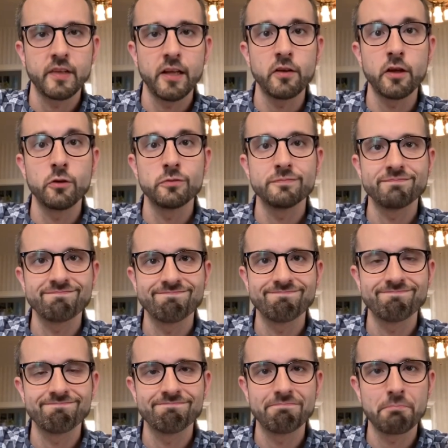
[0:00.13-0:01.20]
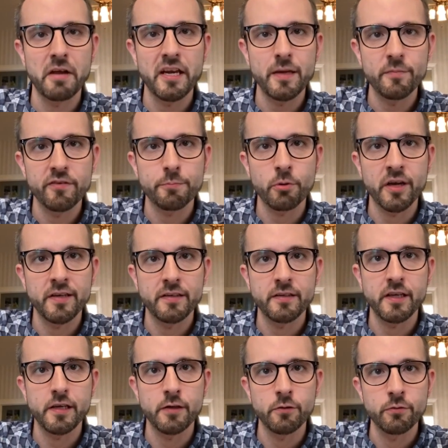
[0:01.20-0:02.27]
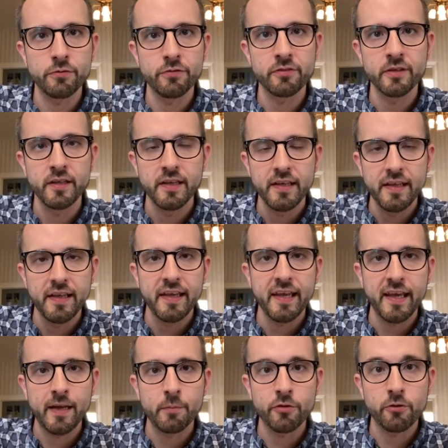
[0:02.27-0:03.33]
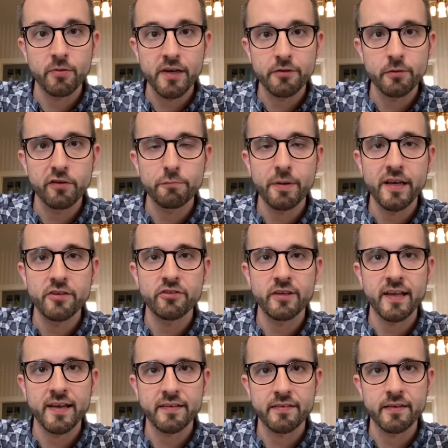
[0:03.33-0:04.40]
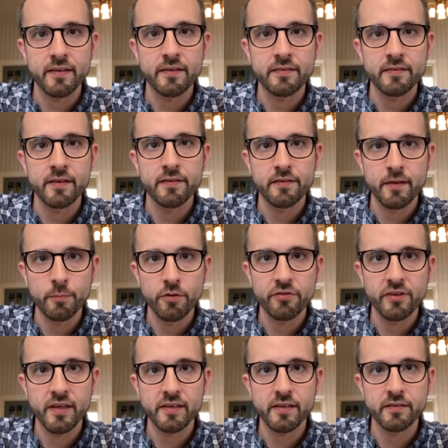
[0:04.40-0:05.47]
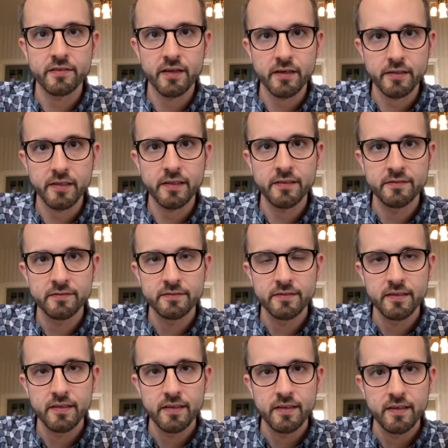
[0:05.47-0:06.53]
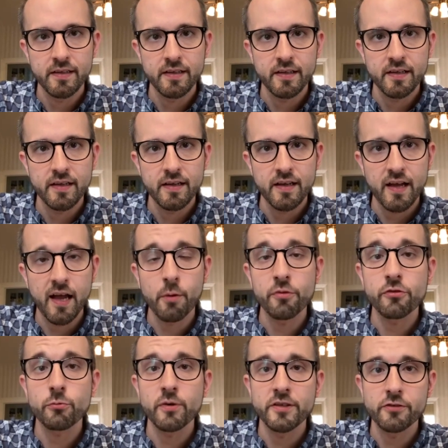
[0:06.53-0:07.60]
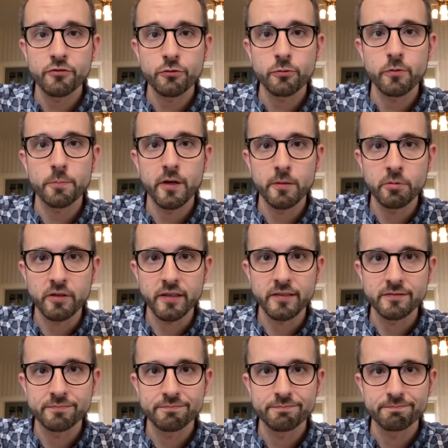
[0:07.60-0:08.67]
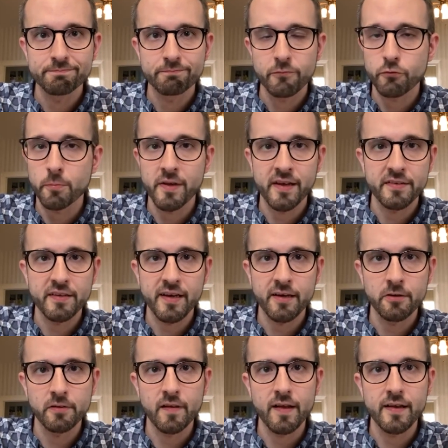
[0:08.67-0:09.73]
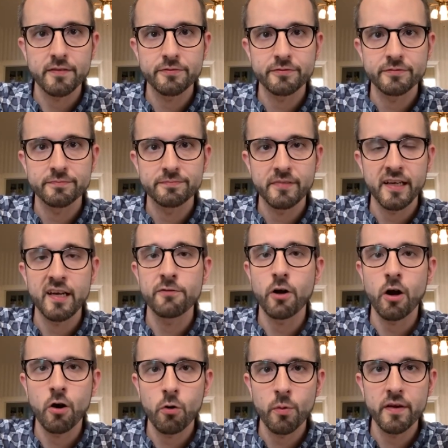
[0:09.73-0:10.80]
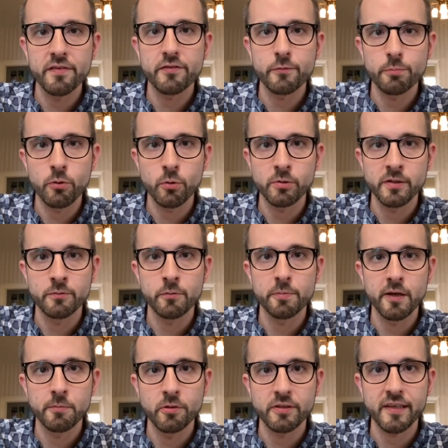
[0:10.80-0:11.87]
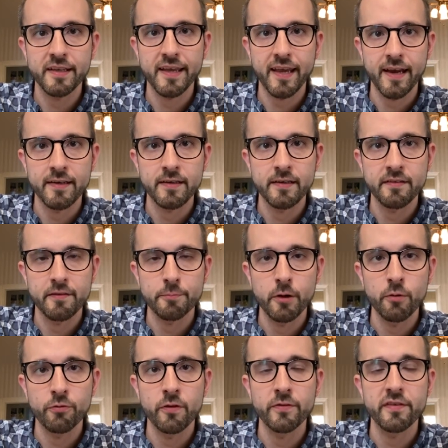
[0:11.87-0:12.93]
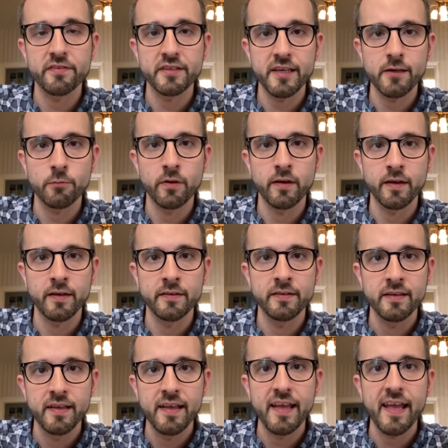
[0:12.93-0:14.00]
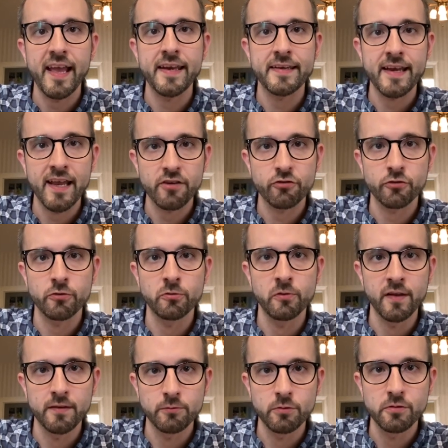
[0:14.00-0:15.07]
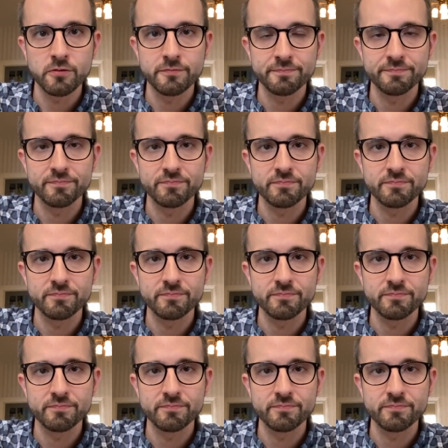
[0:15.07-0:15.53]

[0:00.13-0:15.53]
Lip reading: Hello, my name is Brandon Hughes, and I'm a director of patient access in Somerset, Kentucky. I was a registered Republican for my entire life, and I've always supported Republican candidates, both on the statewide and national level.